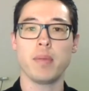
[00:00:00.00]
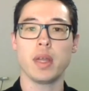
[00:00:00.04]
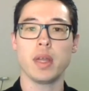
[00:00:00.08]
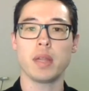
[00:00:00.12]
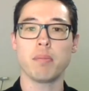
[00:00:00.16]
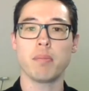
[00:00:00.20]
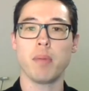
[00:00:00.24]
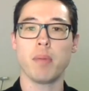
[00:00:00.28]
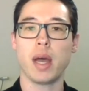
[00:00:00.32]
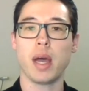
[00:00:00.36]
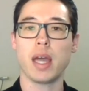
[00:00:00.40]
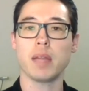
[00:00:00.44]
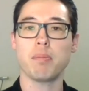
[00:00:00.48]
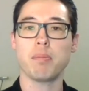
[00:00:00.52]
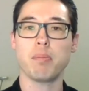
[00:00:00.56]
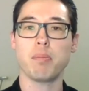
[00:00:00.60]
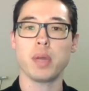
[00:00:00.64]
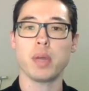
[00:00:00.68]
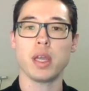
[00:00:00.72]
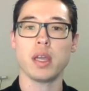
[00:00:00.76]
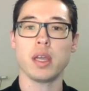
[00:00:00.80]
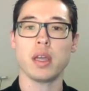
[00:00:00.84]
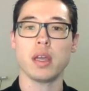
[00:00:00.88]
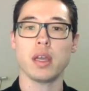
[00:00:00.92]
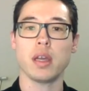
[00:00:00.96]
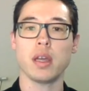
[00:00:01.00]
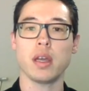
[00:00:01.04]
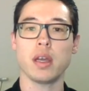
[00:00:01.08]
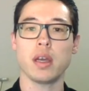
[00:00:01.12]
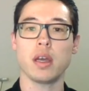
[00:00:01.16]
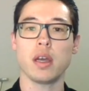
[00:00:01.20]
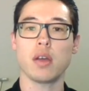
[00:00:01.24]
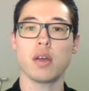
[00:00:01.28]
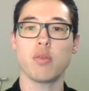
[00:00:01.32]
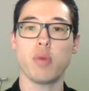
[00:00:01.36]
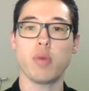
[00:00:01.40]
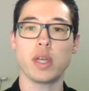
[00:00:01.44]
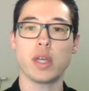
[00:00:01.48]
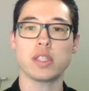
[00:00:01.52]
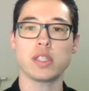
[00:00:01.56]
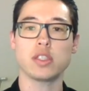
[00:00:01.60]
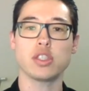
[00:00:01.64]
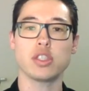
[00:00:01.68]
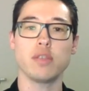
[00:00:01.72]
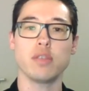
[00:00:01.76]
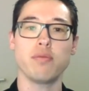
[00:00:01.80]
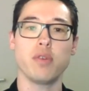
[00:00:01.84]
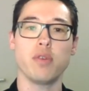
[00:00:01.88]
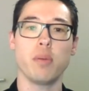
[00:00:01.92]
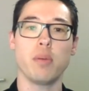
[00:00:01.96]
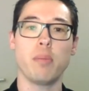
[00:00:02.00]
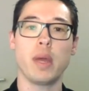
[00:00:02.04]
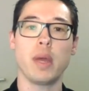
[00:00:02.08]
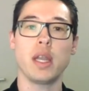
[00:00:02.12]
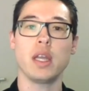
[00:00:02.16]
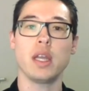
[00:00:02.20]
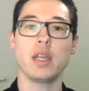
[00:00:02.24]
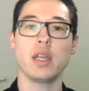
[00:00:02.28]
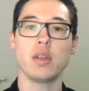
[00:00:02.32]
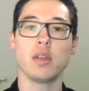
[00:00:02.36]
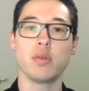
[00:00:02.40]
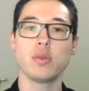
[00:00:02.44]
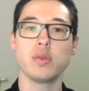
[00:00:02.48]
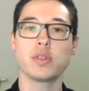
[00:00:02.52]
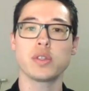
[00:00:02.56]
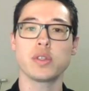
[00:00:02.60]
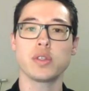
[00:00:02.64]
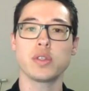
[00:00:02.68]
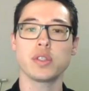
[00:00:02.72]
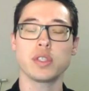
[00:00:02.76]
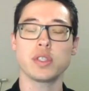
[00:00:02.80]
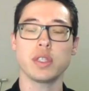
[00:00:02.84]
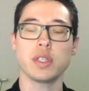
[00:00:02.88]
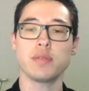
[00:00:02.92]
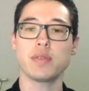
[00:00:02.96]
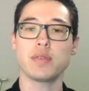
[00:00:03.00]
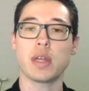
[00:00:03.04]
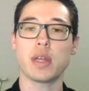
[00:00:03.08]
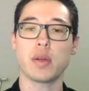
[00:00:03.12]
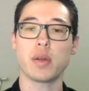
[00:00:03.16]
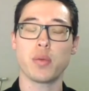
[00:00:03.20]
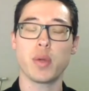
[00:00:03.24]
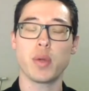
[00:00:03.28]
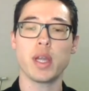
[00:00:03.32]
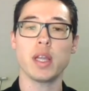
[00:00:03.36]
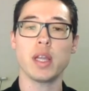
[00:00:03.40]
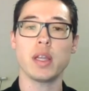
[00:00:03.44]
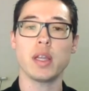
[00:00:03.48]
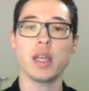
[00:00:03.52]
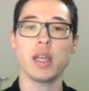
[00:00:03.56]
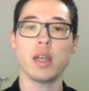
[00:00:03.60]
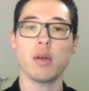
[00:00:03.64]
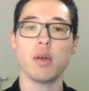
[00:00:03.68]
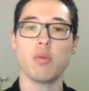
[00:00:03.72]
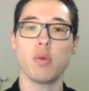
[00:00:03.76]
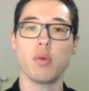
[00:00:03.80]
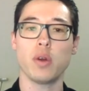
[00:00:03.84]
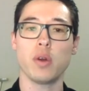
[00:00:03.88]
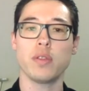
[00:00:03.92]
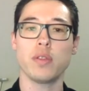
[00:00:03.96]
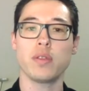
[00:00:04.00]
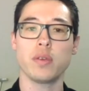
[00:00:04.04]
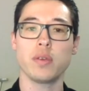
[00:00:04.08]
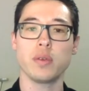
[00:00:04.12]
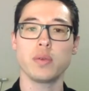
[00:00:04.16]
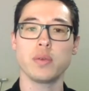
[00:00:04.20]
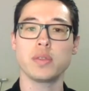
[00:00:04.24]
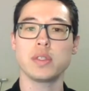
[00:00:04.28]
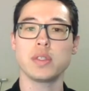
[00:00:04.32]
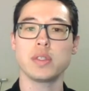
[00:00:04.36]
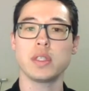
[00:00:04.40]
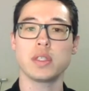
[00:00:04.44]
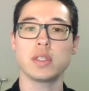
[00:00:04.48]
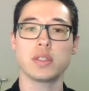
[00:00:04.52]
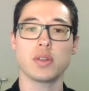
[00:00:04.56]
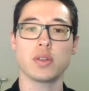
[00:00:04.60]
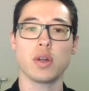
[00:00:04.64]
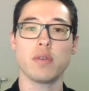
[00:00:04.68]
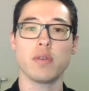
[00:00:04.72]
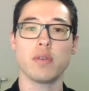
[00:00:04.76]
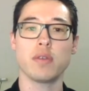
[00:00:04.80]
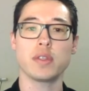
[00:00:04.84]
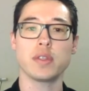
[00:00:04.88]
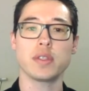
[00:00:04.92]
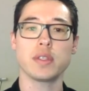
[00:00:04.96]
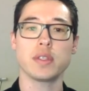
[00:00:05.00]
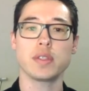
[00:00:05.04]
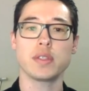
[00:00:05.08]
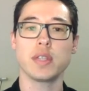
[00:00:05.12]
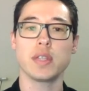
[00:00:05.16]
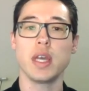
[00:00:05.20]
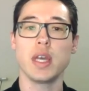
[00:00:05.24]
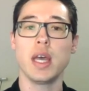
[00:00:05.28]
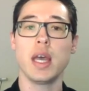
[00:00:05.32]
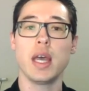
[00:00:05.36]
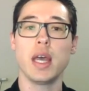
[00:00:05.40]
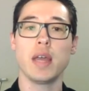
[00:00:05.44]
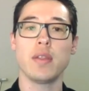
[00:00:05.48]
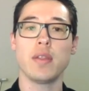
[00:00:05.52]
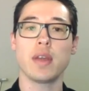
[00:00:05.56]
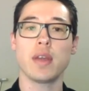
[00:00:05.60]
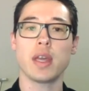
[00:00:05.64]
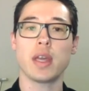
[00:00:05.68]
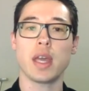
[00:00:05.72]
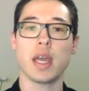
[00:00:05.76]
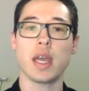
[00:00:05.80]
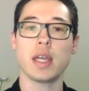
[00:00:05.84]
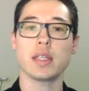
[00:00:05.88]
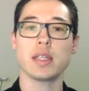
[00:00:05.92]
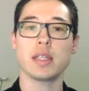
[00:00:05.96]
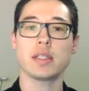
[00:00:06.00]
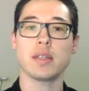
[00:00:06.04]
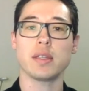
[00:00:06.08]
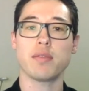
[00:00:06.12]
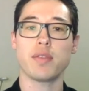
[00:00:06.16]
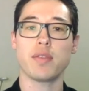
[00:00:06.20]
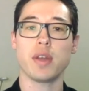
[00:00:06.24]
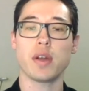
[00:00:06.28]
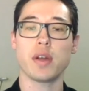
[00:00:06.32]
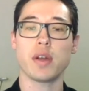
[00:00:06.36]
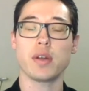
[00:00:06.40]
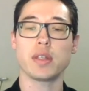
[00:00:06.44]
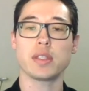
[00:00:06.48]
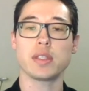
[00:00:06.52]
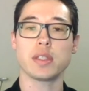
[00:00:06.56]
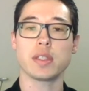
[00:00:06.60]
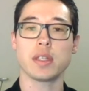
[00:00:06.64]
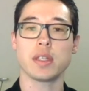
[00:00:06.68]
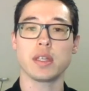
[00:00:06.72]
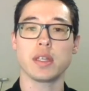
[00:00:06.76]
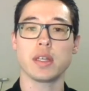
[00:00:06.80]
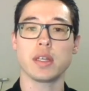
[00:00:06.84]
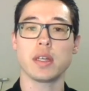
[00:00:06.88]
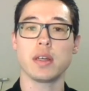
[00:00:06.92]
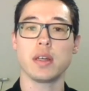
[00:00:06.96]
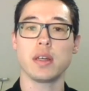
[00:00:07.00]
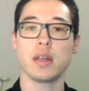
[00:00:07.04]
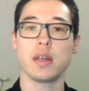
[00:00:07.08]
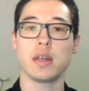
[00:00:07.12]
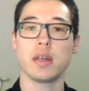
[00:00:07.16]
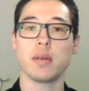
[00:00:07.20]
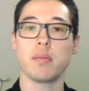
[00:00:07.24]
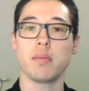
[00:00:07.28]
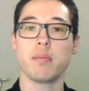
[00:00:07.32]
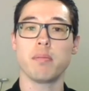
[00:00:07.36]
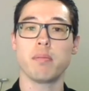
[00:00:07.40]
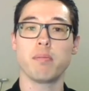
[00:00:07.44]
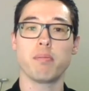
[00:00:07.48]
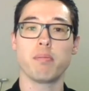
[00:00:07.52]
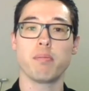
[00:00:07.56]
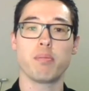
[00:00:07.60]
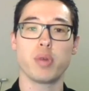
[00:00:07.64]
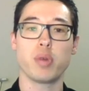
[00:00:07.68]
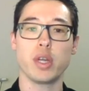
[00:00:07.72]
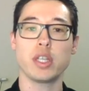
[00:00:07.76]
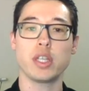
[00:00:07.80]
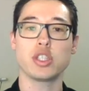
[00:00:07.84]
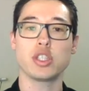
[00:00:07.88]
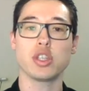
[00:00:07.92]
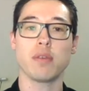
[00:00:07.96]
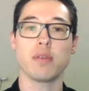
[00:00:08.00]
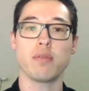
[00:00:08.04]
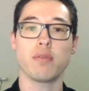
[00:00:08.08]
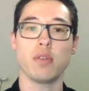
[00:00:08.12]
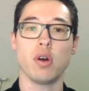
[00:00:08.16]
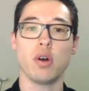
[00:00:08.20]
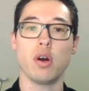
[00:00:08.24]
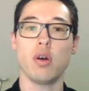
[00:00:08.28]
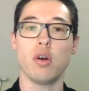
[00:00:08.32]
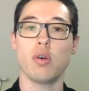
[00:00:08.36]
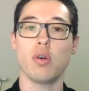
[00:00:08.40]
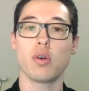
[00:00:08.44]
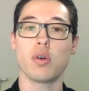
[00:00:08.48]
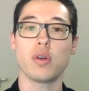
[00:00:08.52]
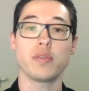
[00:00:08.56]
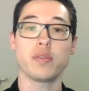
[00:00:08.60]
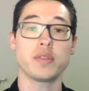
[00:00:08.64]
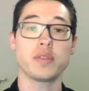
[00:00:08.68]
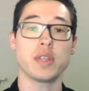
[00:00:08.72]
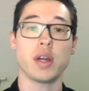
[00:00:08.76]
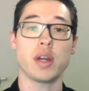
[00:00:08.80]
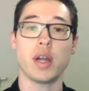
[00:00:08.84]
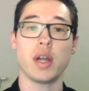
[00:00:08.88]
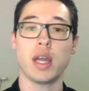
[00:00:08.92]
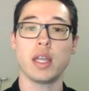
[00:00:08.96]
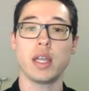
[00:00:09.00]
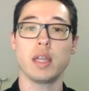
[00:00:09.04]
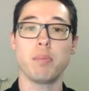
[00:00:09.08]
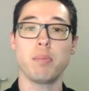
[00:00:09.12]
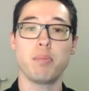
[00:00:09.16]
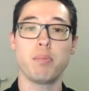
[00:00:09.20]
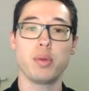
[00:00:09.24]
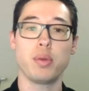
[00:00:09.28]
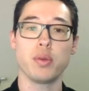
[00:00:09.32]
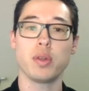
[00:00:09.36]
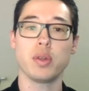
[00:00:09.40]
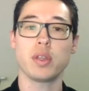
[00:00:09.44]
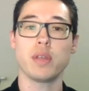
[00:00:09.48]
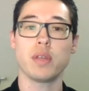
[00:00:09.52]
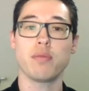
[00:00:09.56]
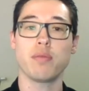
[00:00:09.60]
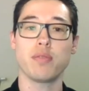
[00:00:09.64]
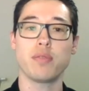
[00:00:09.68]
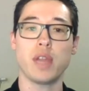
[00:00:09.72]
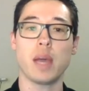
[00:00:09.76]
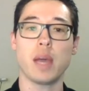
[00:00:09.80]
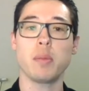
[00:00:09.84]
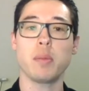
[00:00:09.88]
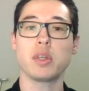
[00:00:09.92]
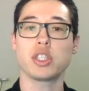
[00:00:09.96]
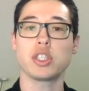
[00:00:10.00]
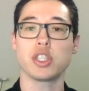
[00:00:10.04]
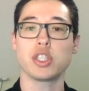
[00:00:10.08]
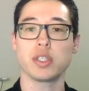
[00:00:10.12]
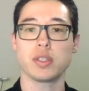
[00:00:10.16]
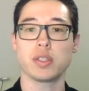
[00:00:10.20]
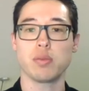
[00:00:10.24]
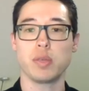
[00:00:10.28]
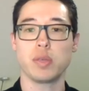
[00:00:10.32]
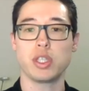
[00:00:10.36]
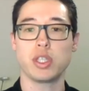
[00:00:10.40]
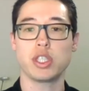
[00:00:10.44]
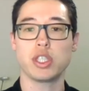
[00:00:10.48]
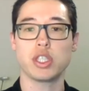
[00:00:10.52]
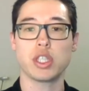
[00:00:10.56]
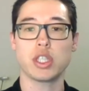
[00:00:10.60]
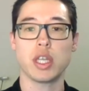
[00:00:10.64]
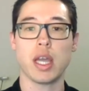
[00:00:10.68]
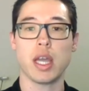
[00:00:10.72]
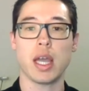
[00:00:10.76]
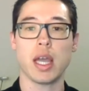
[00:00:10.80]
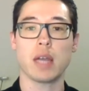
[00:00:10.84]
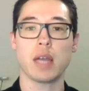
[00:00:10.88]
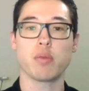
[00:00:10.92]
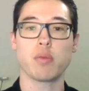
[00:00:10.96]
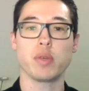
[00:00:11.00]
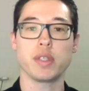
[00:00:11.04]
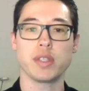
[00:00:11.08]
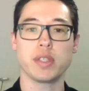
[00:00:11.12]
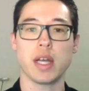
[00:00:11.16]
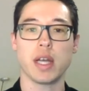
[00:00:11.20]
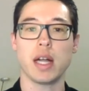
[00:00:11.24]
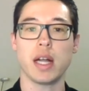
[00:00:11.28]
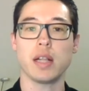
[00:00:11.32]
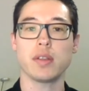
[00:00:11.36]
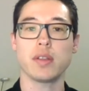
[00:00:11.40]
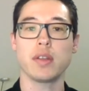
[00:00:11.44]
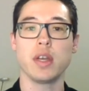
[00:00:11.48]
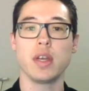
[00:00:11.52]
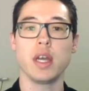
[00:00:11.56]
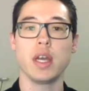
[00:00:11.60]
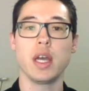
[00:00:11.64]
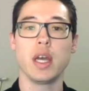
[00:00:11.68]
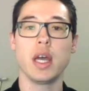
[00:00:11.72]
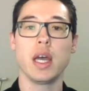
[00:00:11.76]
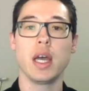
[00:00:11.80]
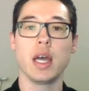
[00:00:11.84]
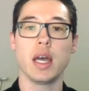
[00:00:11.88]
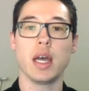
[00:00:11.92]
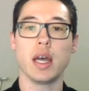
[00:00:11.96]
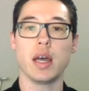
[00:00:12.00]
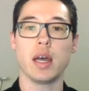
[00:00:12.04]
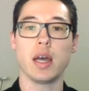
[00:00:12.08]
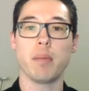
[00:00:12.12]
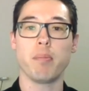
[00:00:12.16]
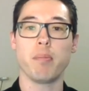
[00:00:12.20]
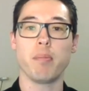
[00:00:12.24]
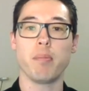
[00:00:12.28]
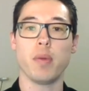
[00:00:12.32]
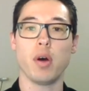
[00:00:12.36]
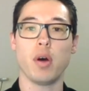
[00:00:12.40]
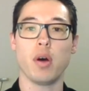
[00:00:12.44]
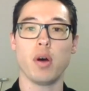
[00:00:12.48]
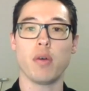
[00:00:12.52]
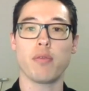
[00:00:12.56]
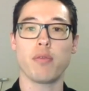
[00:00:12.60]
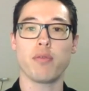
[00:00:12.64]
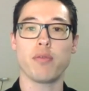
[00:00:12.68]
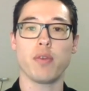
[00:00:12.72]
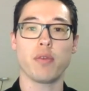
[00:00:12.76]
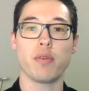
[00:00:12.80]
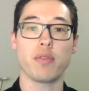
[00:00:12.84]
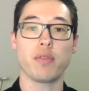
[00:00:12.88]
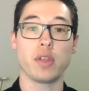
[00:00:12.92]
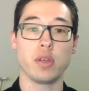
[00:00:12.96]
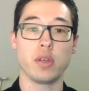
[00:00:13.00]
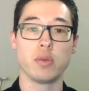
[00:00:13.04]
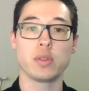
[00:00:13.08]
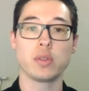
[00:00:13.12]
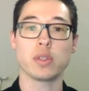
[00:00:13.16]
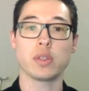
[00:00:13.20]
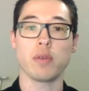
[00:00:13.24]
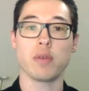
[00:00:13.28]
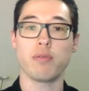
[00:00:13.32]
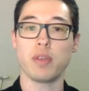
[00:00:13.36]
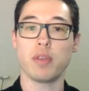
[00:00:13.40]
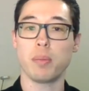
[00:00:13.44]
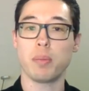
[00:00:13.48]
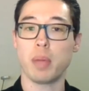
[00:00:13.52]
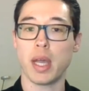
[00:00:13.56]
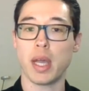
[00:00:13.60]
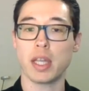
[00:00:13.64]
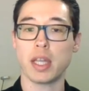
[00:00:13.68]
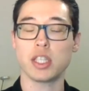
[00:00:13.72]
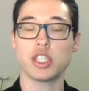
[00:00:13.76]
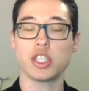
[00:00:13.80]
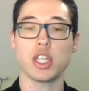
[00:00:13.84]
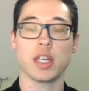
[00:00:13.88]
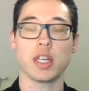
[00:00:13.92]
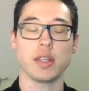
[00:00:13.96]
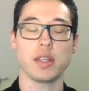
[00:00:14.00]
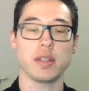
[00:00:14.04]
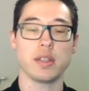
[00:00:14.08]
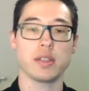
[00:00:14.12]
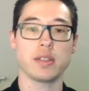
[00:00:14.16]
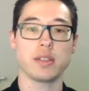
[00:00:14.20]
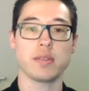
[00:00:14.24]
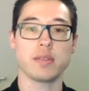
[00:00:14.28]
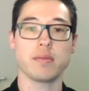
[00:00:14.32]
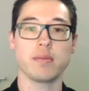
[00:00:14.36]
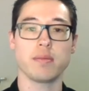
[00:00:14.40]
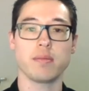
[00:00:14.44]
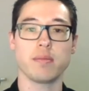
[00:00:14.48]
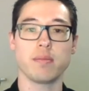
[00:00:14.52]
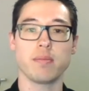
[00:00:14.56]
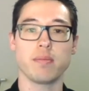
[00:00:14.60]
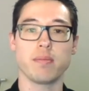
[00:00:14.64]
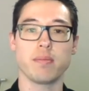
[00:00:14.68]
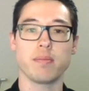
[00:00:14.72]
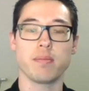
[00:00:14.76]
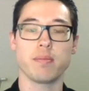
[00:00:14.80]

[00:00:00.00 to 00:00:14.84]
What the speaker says: it might be a question for many users if they really want to use these services, in the case if there is a breach of law or if there are any punitive damages which can result of the use of VPN channels.